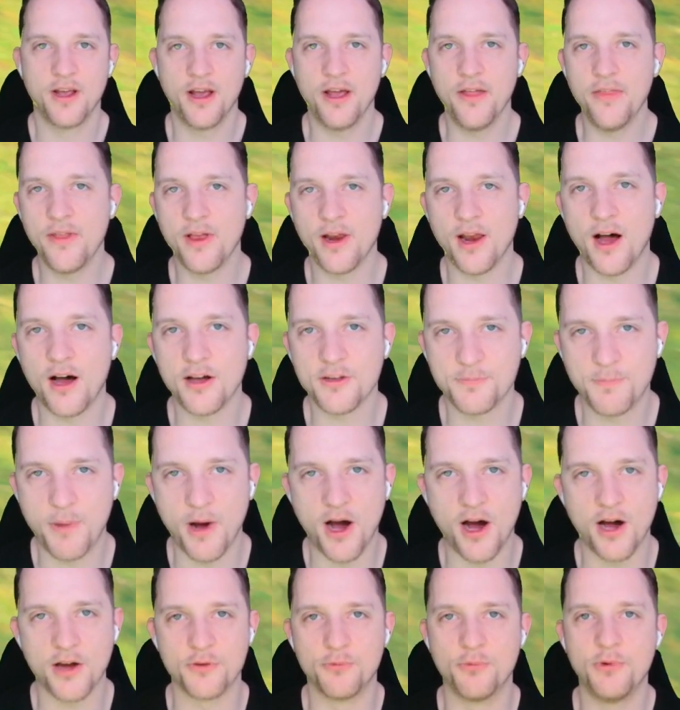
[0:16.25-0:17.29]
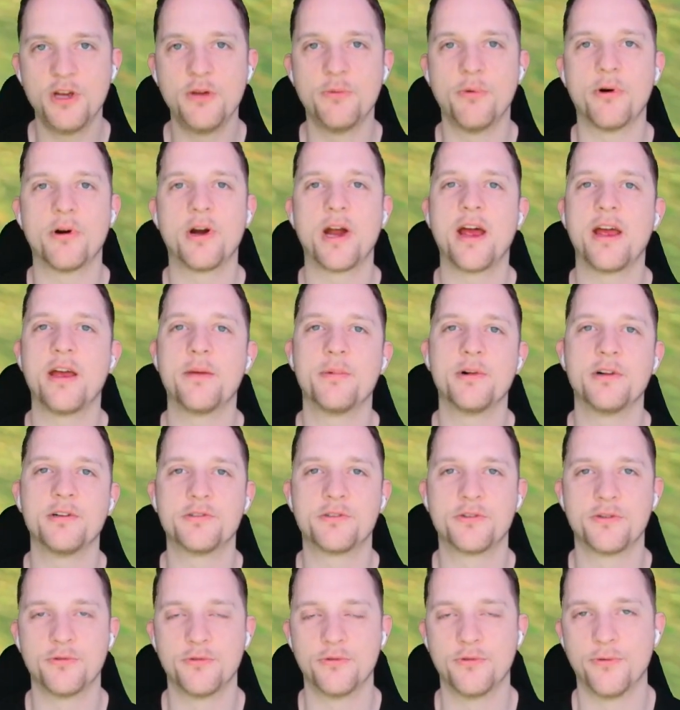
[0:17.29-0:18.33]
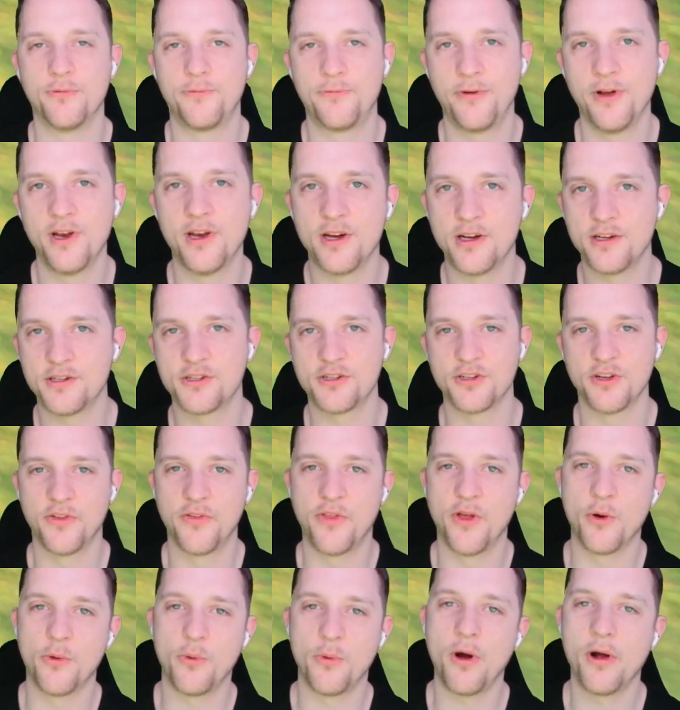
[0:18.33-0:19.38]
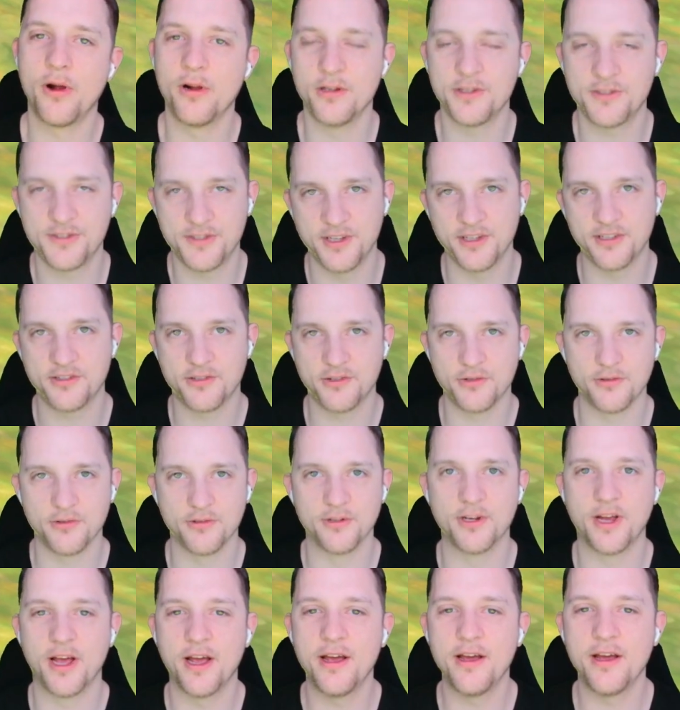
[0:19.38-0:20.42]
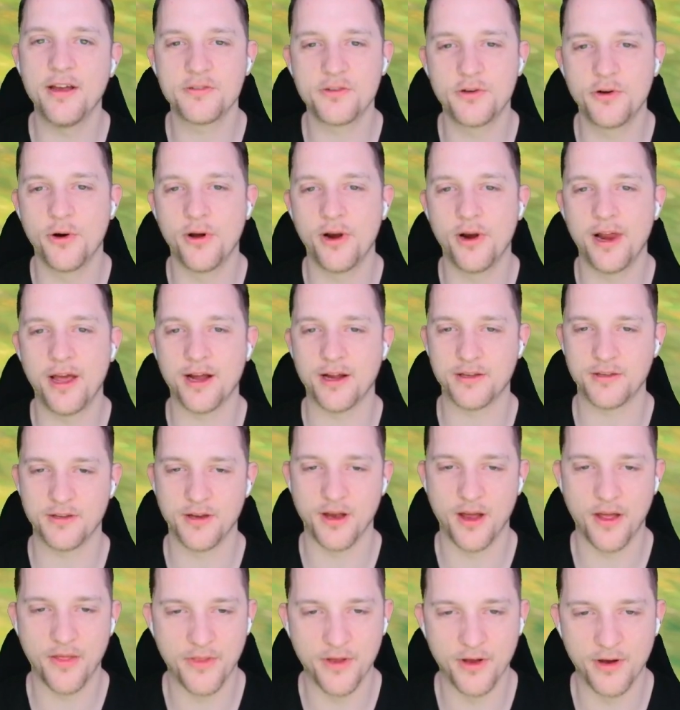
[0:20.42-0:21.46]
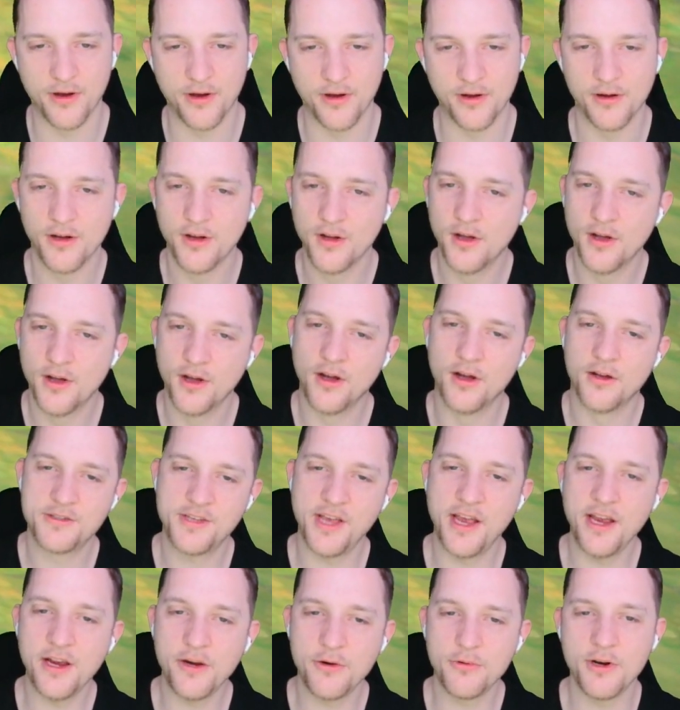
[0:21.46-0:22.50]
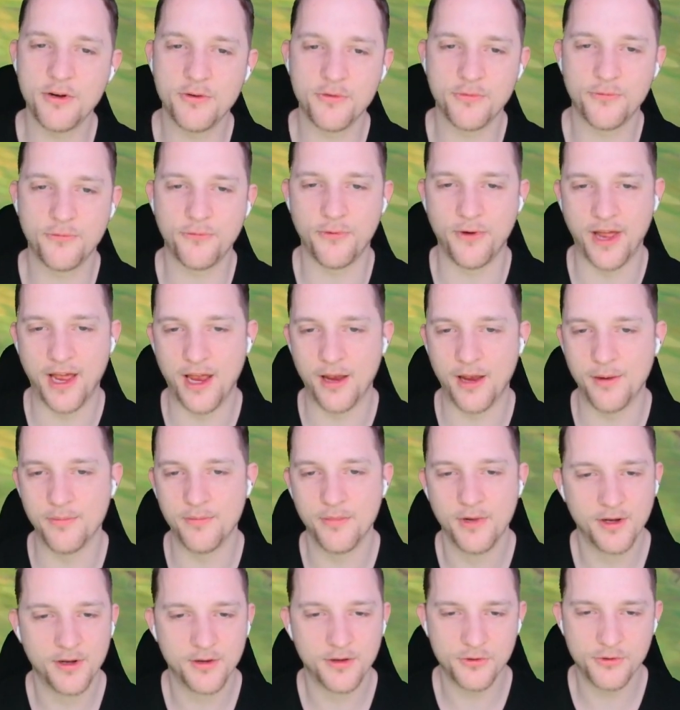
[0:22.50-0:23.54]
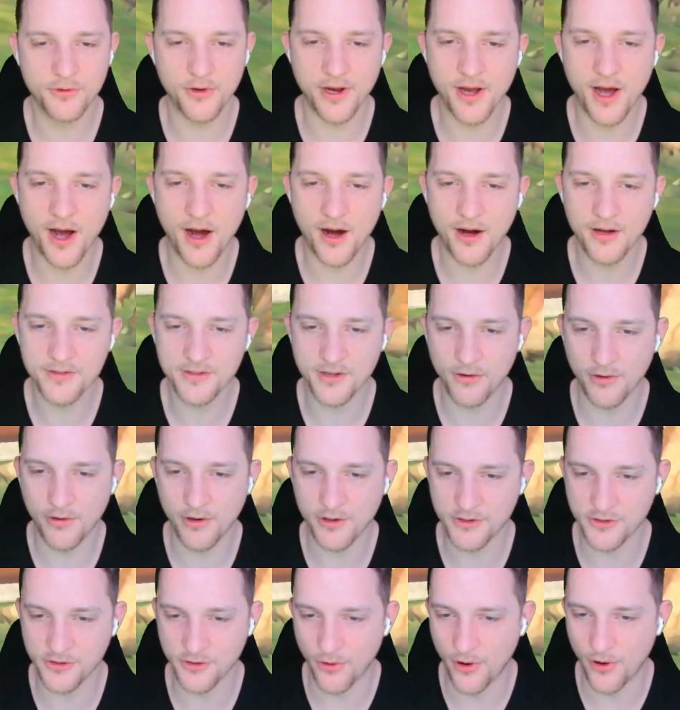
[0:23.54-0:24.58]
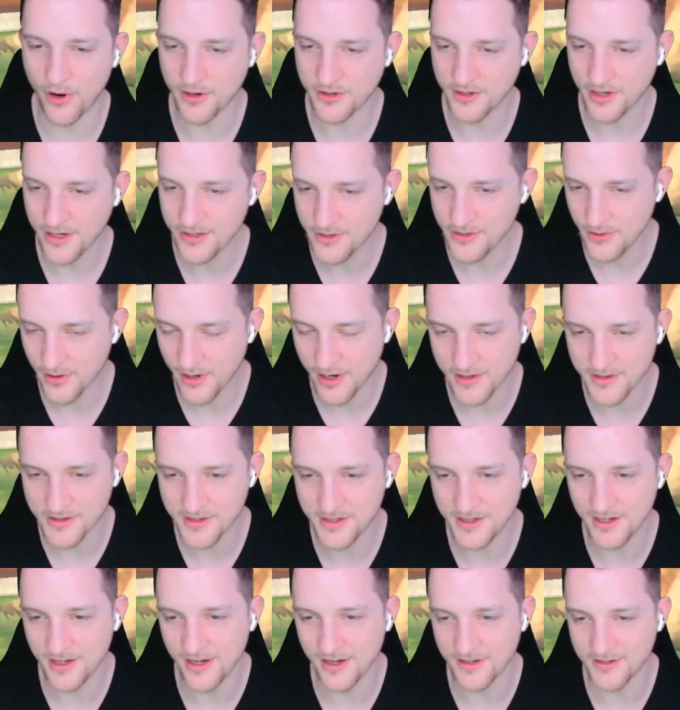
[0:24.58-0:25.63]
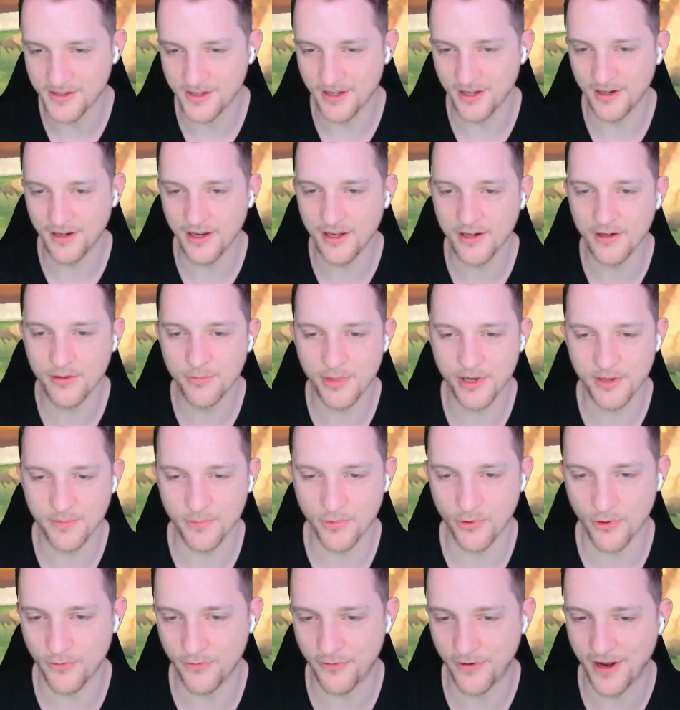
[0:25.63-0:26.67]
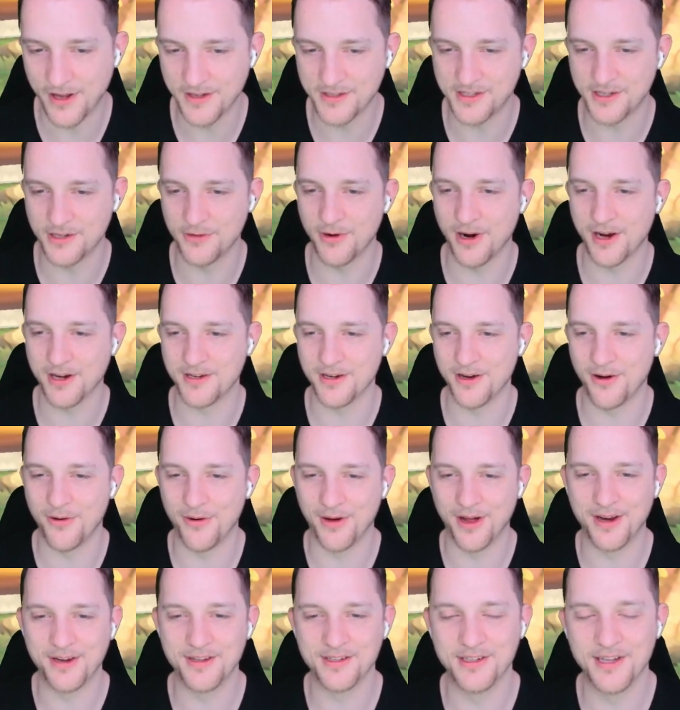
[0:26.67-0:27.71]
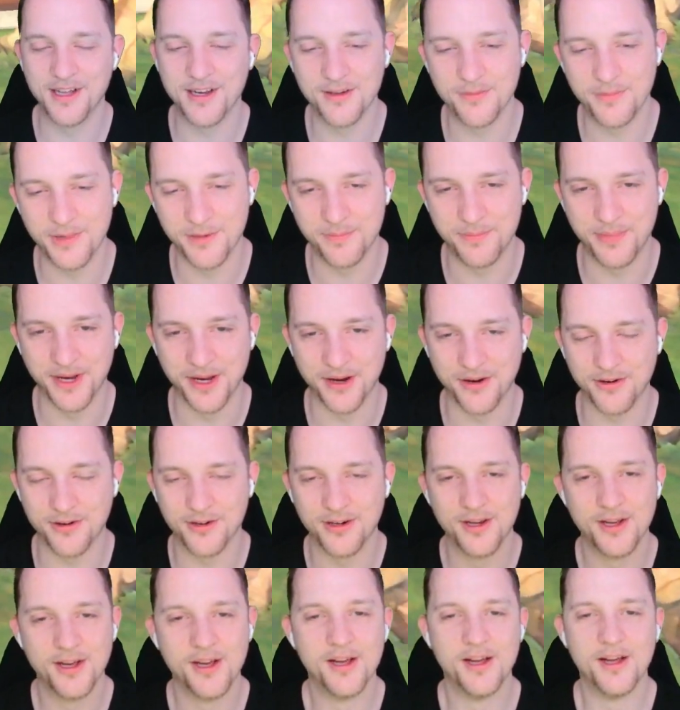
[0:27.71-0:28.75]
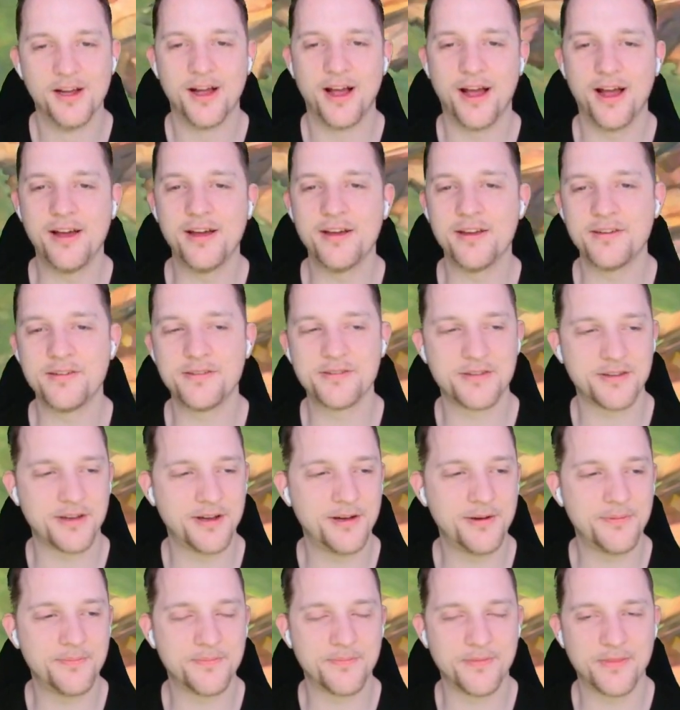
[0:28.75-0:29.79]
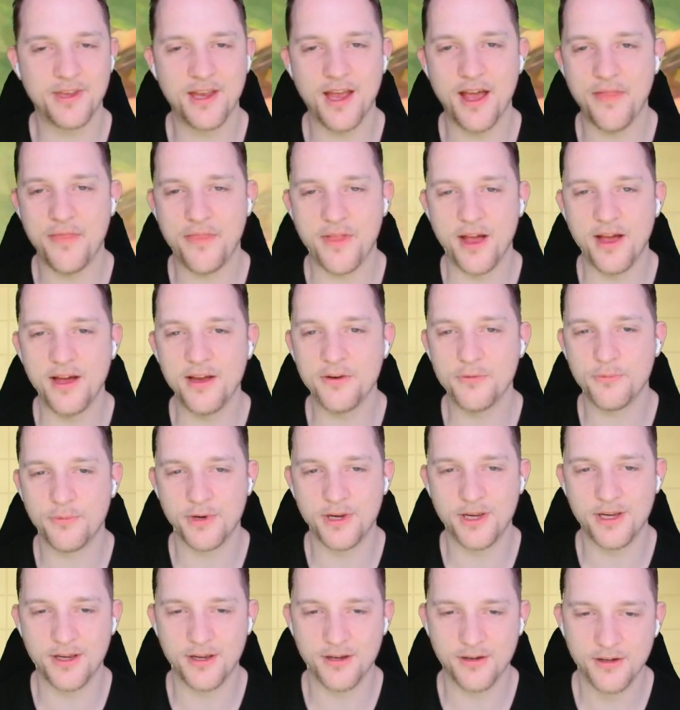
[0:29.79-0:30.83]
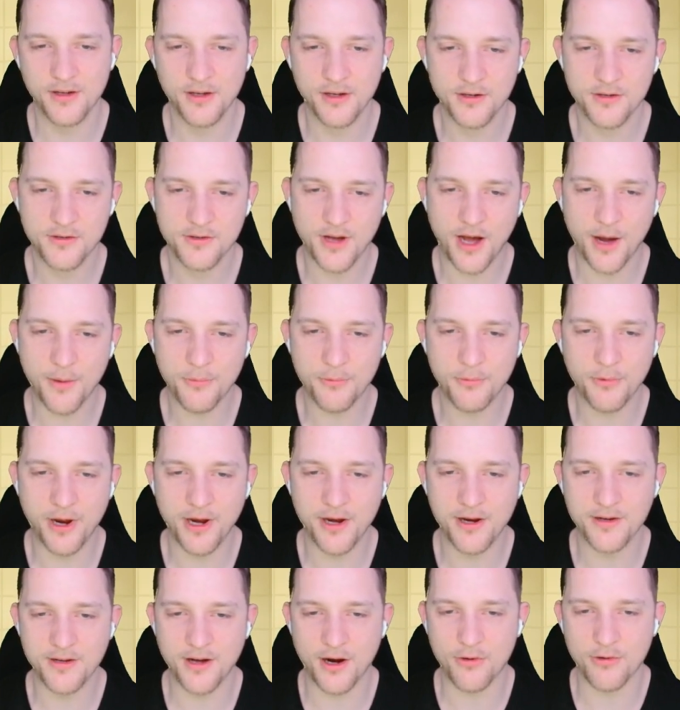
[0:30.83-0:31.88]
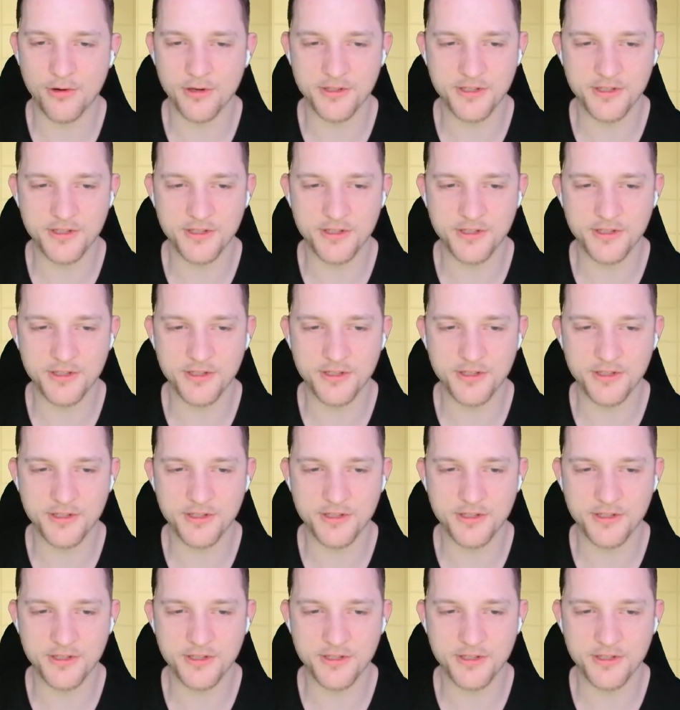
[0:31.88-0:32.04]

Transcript: In the last part we were able to finish the Royal Cistern and collect the Sacred Flame to enhance our sword. As you can see it's a little bit more fancy right now and a little bit bigger and um, yeah, at the end we upgraded our